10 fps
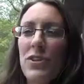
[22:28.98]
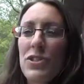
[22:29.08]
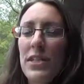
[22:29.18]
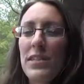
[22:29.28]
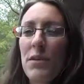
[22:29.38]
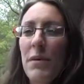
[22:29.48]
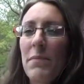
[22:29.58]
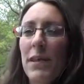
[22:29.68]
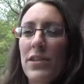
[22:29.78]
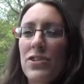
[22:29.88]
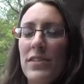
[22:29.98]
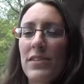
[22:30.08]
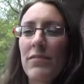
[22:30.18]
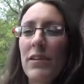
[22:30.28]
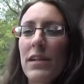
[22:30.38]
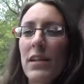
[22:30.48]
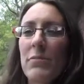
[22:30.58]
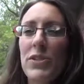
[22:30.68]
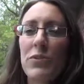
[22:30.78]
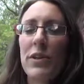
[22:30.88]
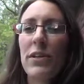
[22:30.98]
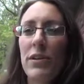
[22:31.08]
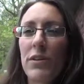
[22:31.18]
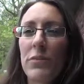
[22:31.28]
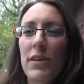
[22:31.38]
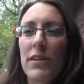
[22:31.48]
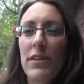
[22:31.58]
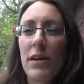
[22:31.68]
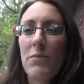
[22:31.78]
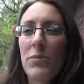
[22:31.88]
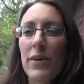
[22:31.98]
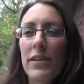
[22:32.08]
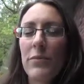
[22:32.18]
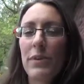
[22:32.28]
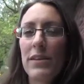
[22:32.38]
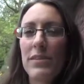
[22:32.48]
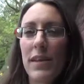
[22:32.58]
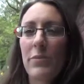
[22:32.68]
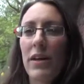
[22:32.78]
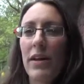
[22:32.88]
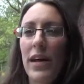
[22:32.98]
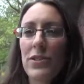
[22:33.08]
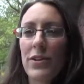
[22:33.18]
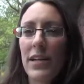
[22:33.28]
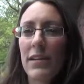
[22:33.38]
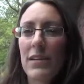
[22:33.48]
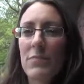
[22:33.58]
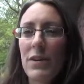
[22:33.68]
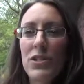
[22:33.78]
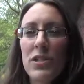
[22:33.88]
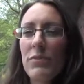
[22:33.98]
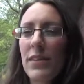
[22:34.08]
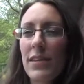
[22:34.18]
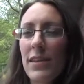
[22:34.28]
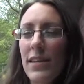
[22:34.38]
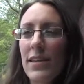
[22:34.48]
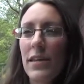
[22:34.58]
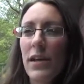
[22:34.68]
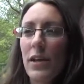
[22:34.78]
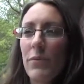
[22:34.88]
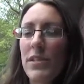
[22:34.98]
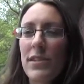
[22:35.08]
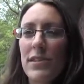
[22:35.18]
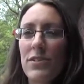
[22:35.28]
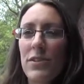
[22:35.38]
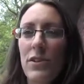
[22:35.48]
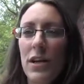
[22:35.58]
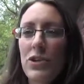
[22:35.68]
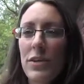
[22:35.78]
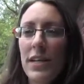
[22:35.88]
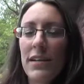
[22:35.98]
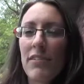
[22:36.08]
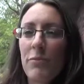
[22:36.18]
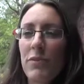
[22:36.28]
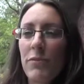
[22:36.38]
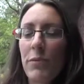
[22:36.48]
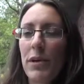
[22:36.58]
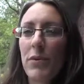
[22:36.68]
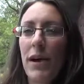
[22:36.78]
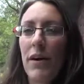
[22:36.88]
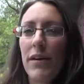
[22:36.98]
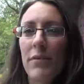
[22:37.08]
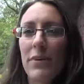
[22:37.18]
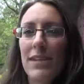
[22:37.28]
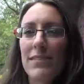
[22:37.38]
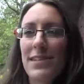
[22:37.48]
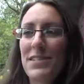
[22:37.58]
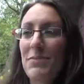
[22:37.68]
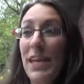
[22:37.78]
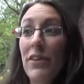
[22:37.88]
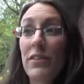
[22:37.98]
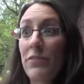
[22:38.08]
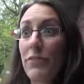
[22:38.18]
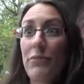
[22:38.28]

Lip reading: usually tell my patients if they're going to be doing yard work, number one, you want to stay well hydrated, especially with the heat. We tend to not drink enough before we go out, and we tend to be out there for